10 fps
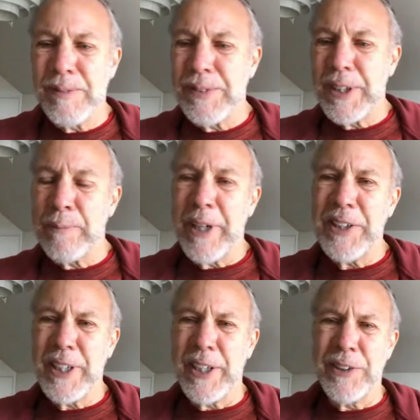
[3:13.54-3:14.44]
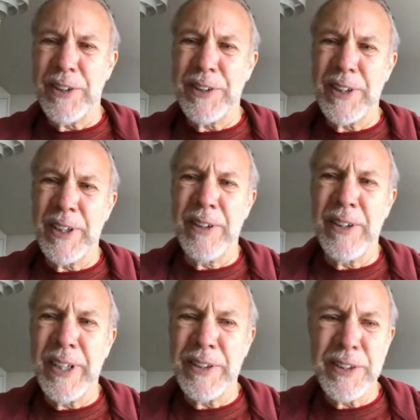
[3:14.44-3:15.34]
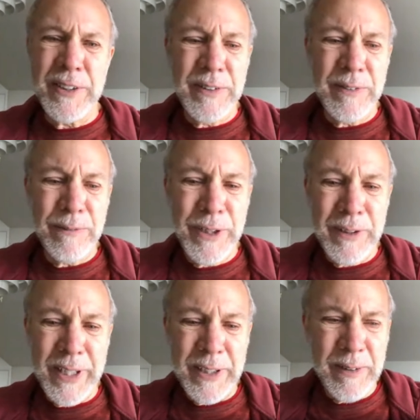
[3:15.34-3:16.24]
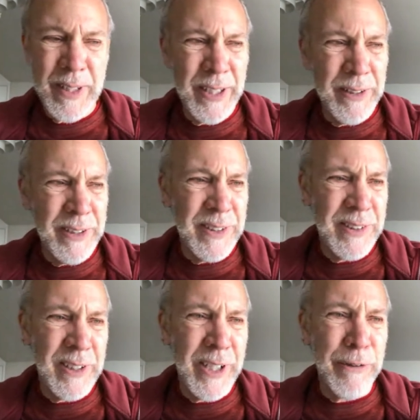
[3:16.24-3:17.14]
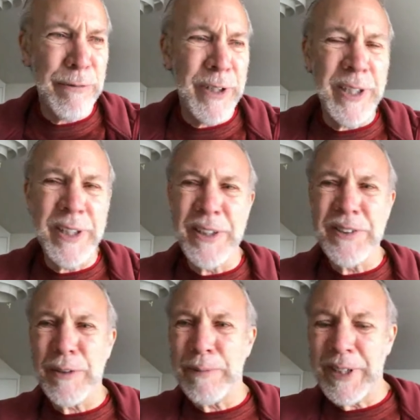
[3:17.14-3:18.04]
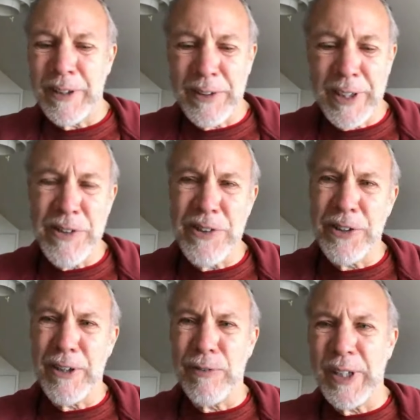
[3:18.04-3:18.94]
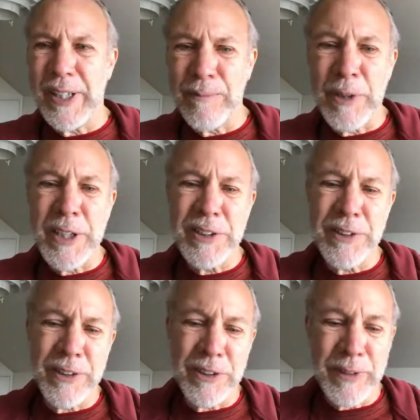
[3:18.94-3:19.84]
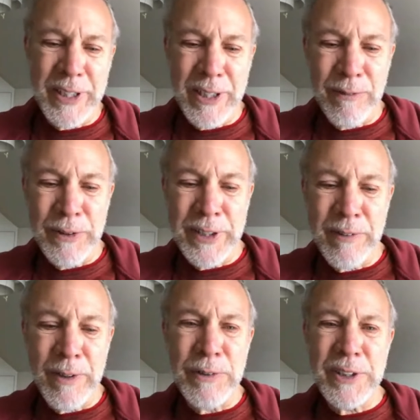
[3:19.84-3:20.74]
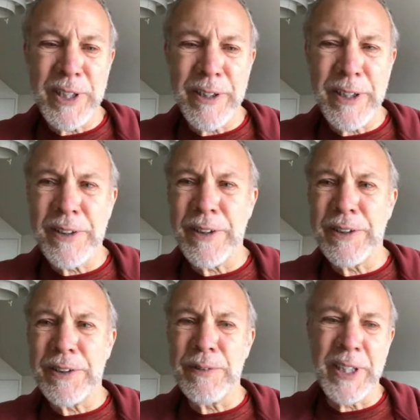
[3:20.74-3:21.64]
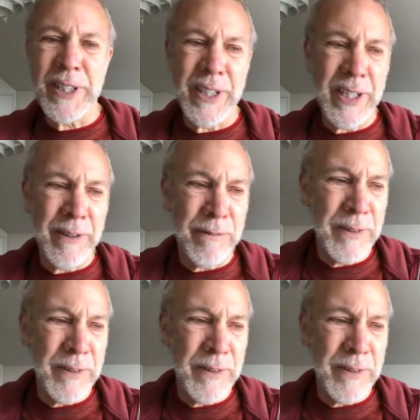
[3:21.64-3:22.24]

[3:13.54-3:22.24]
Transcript: did my sketches, and I just felt like, man, this is a lot of fun, and this could be all kinds of stuff. We could have monsters, we could have really gross characters, we could have